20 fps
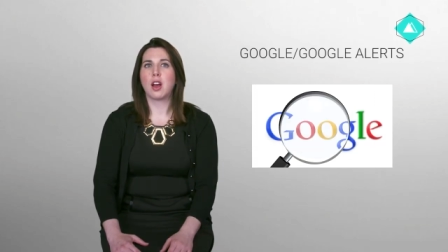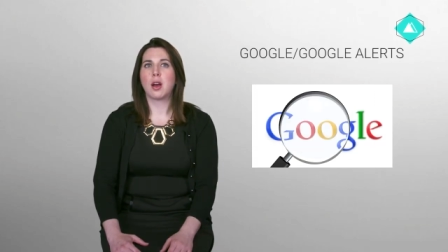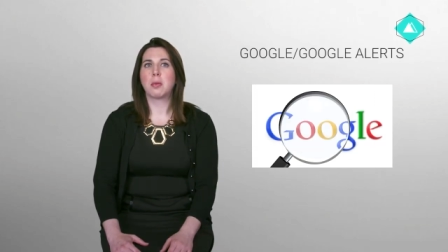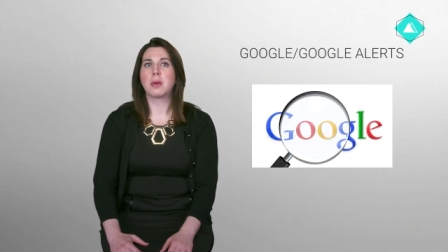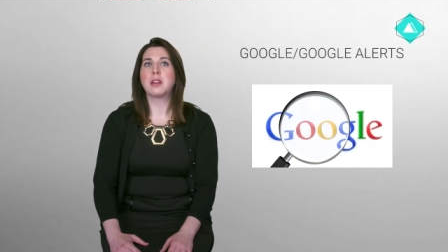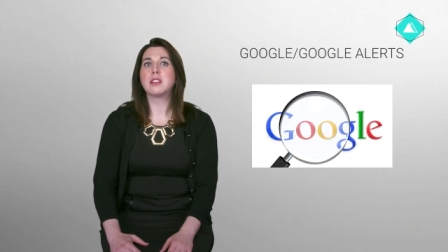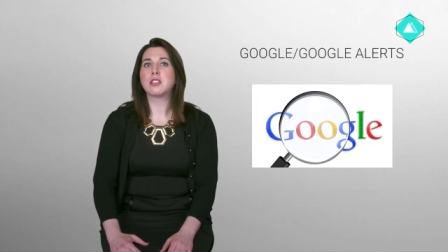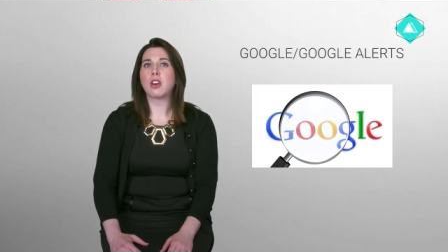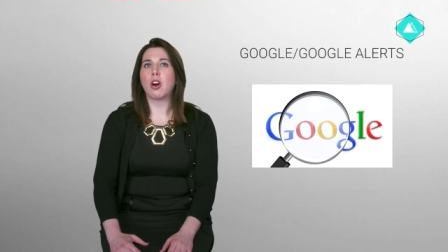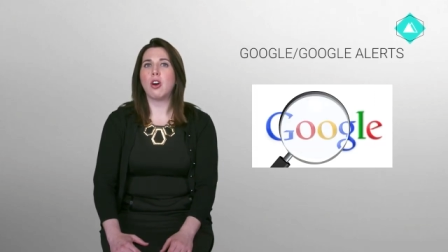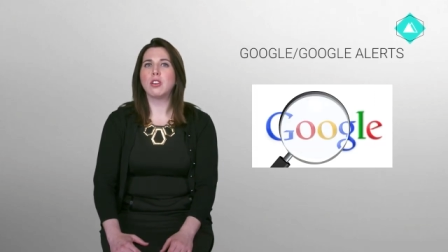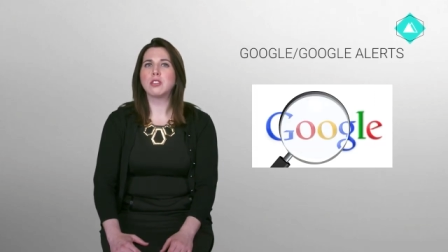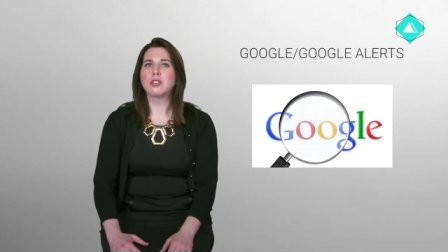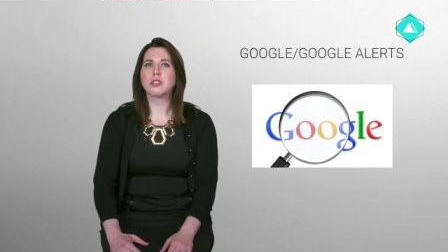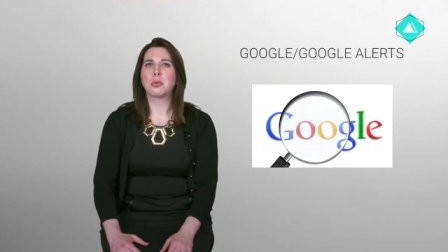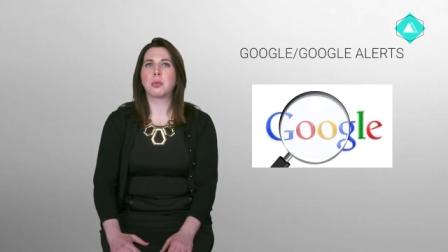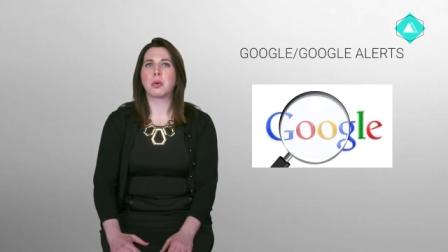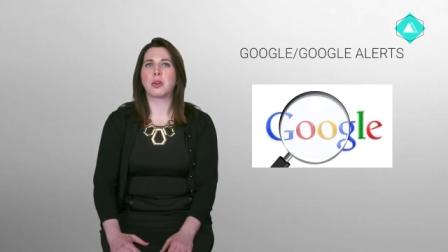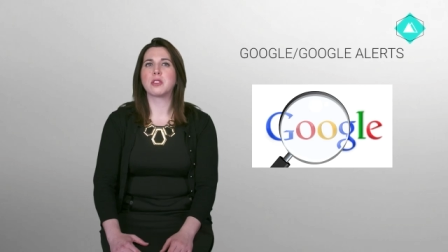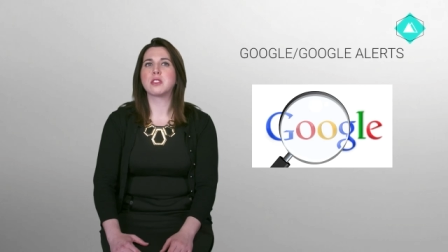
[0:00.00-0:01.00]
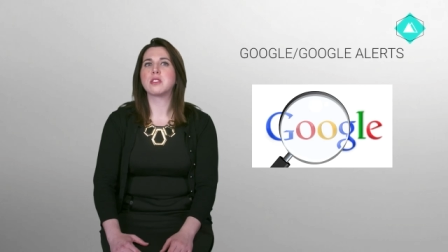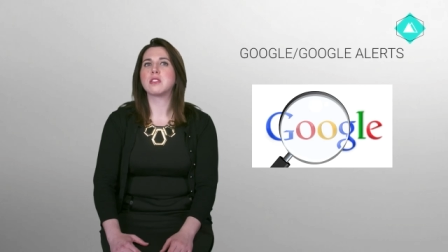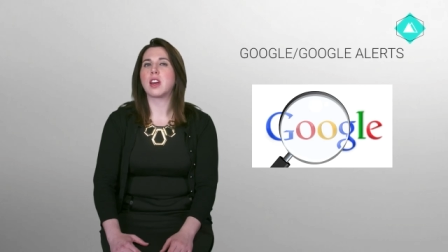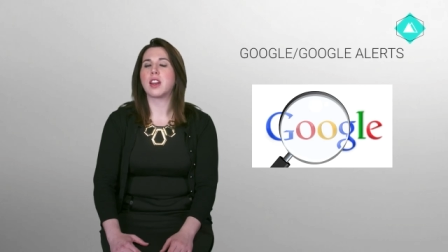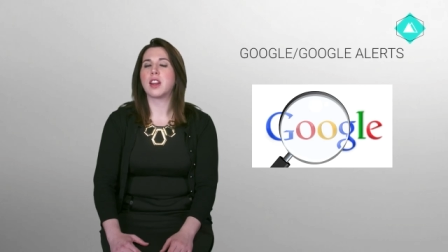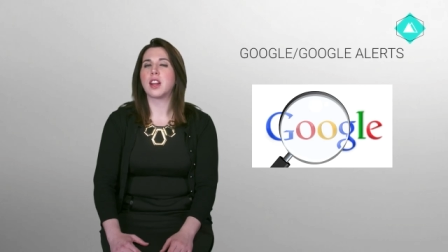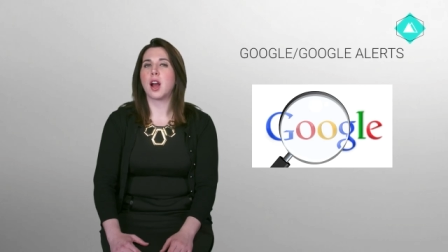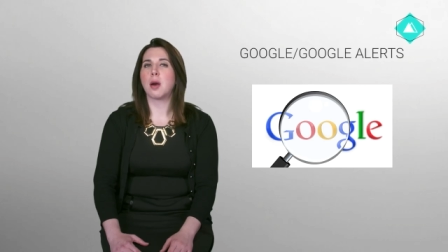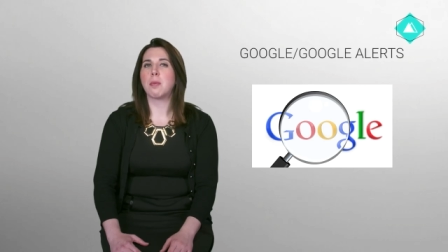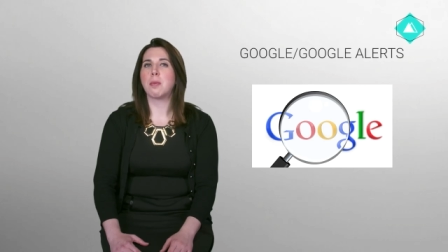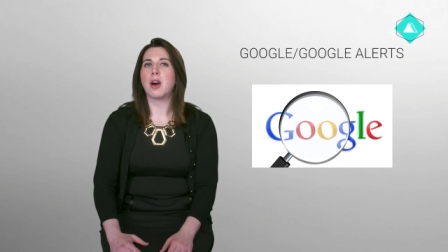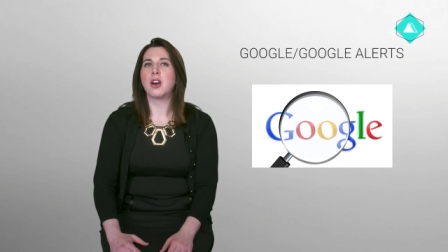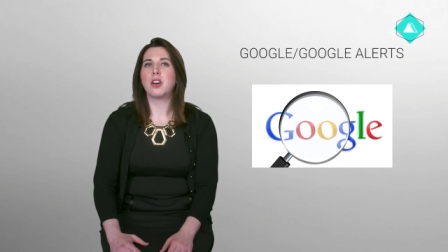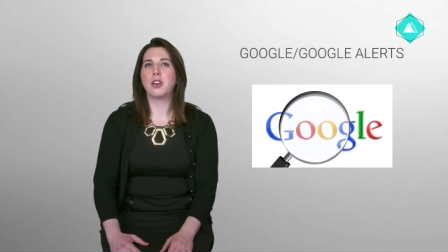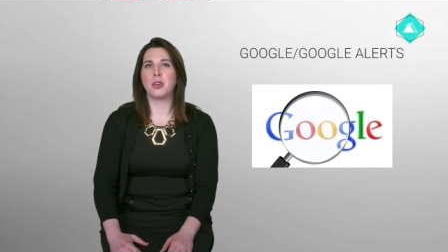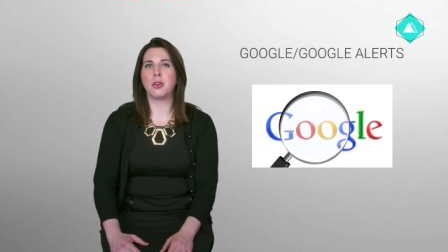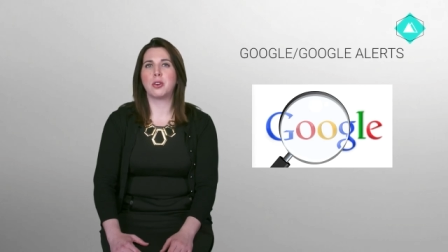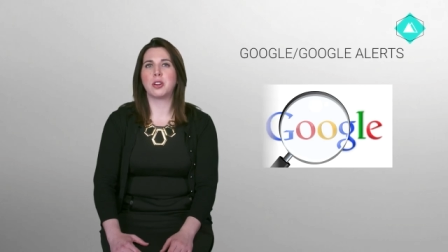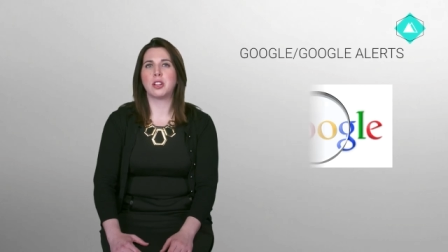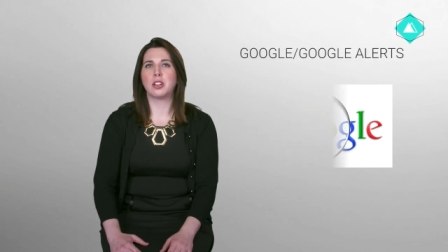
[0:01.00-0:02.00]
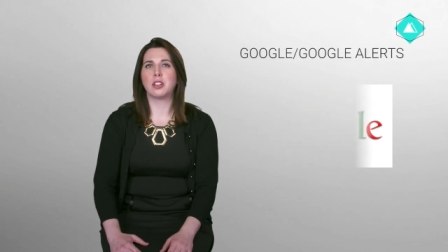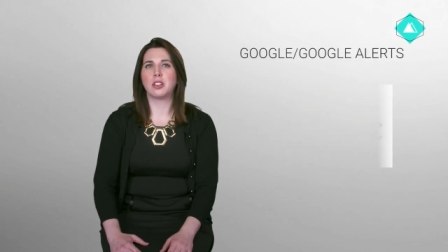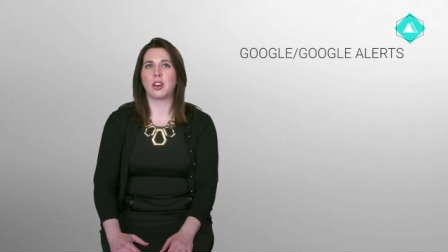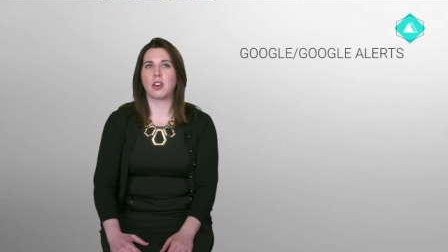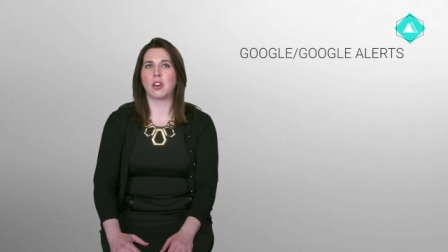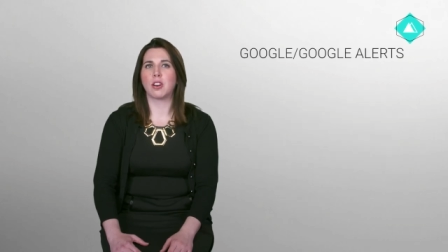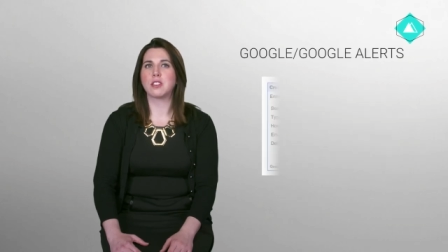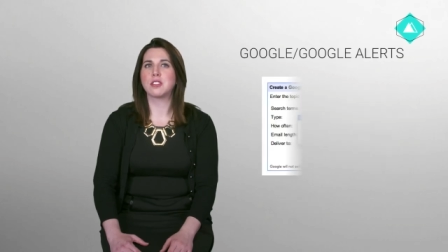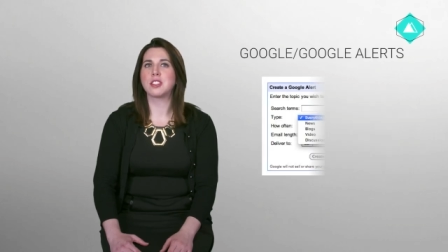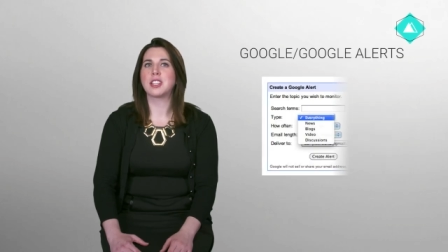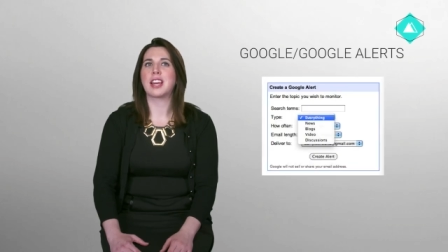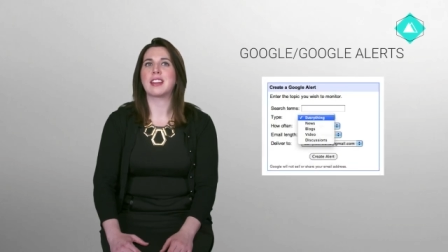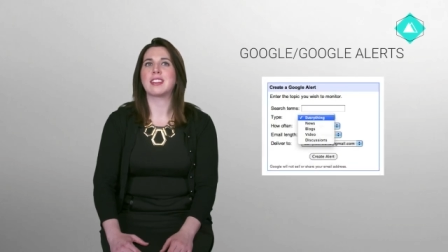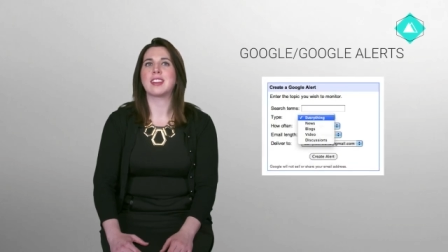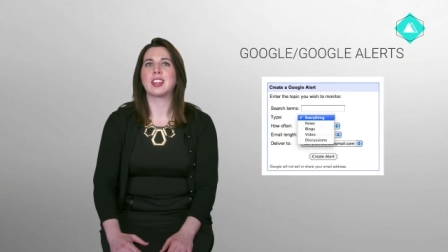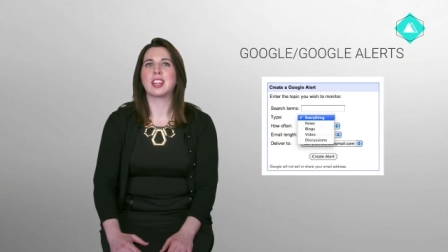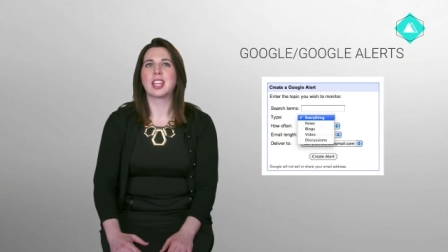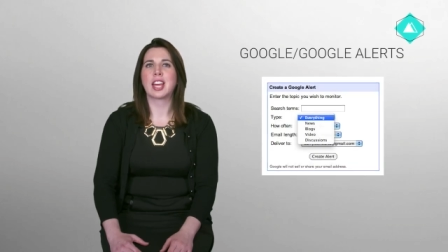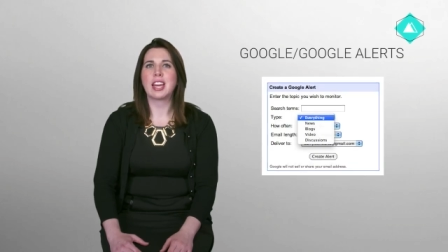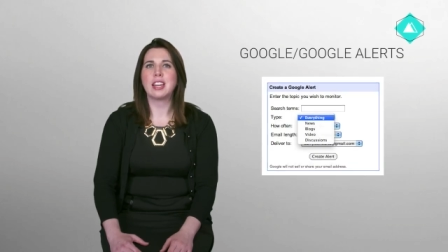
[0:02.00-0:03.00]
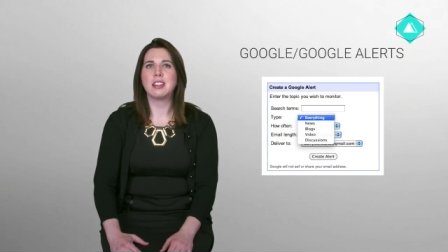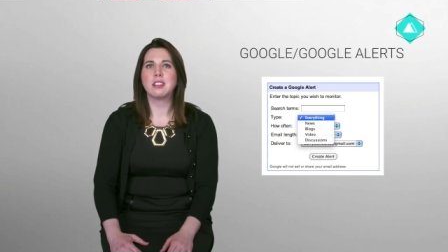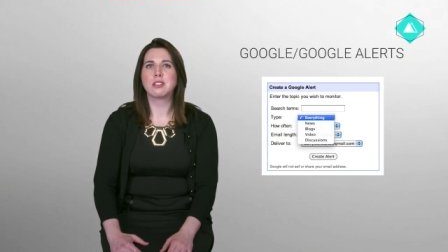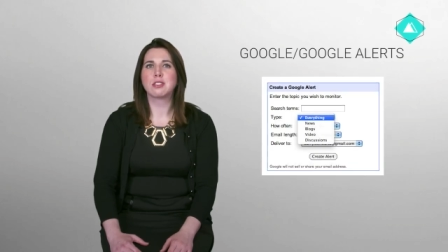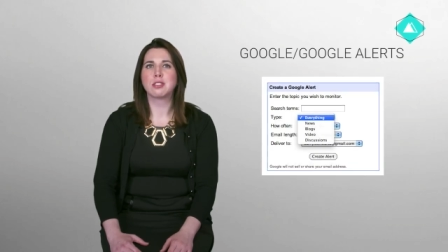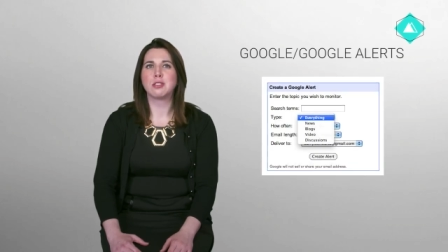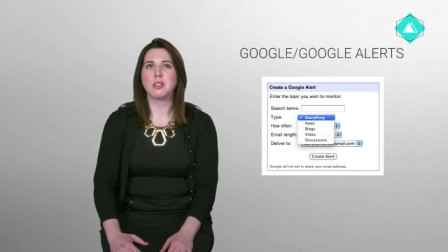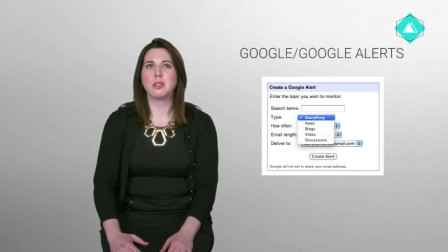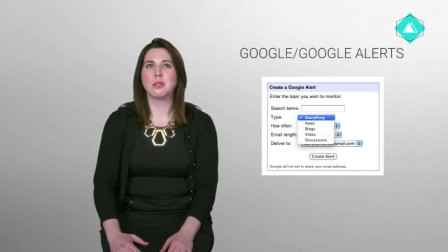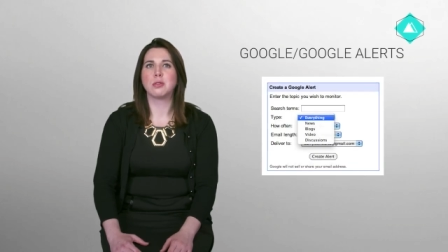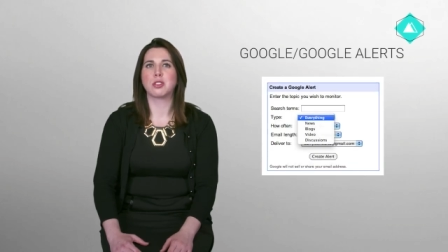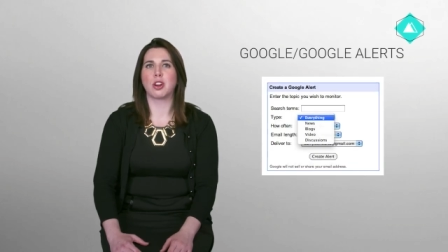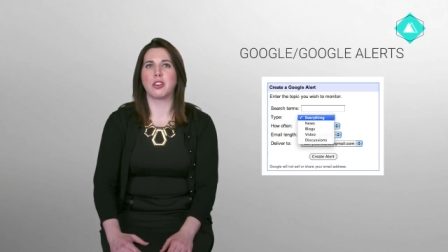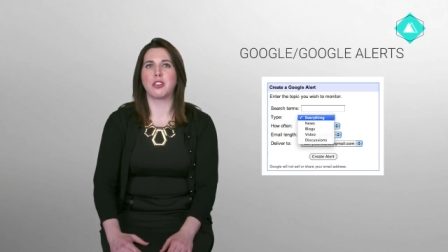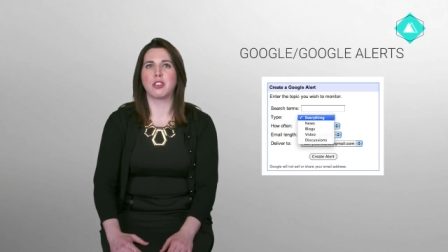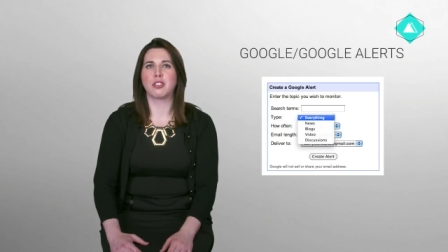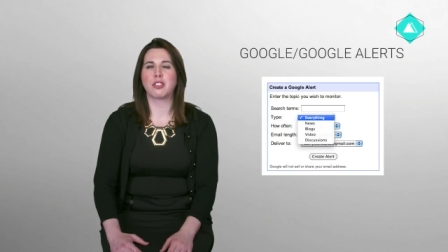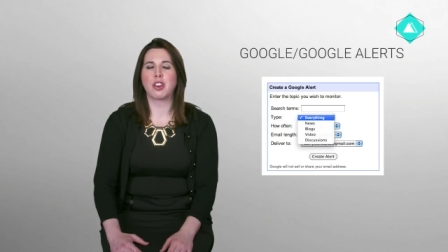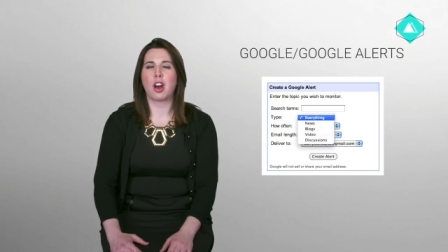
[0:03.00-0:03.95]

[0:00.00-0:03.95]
but it is also worth setting up a Google Alert to get the latest news on your